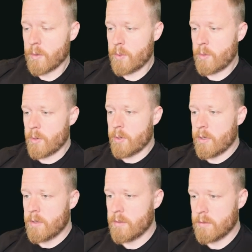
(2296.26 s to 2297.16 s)
Whew.
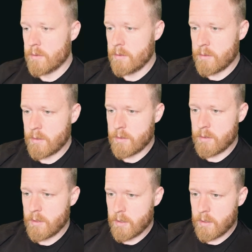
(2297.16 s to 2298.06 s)

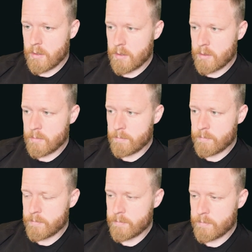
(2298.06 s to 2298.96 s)
So
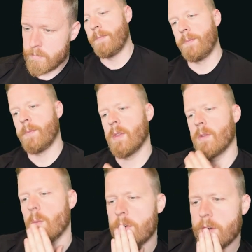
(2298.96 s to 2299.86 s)

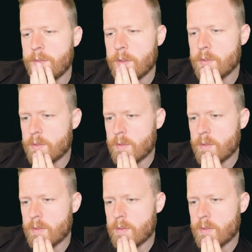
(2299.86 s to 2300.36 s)
I wonder if the...